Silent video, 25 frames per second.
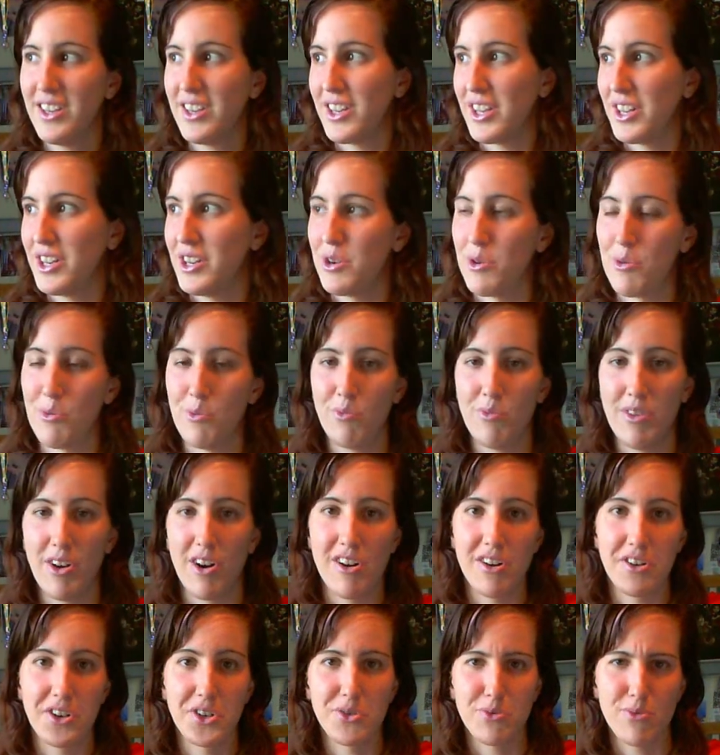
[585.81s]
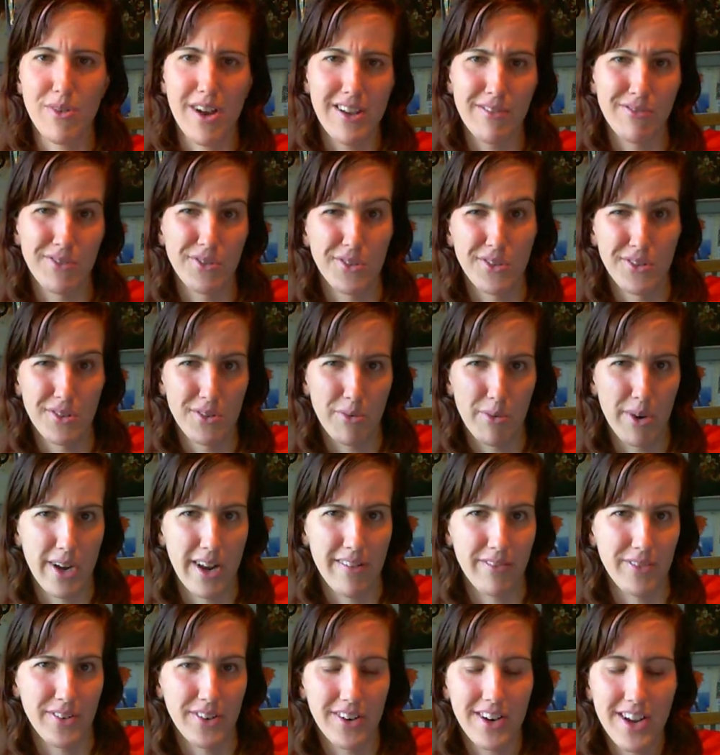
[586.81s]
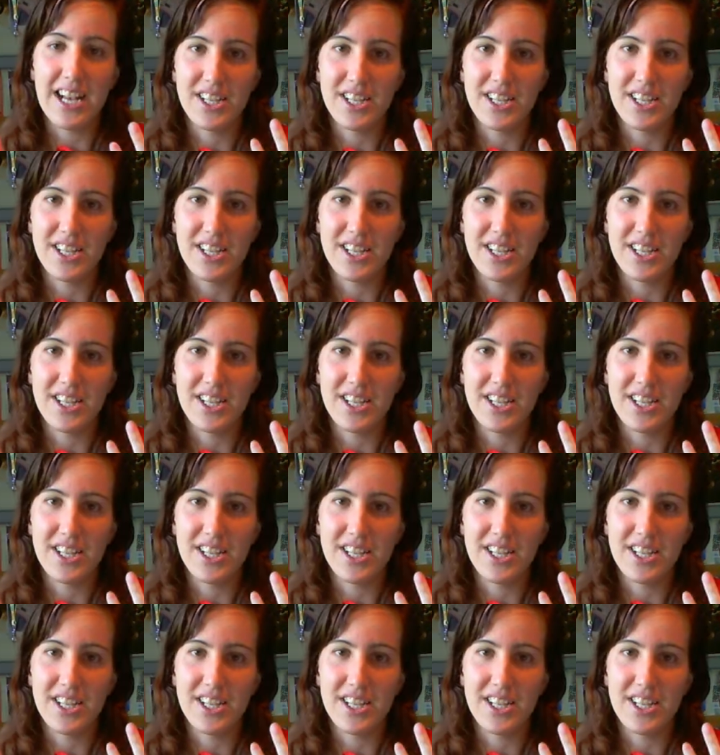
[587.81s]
you know, arch rival or whatever.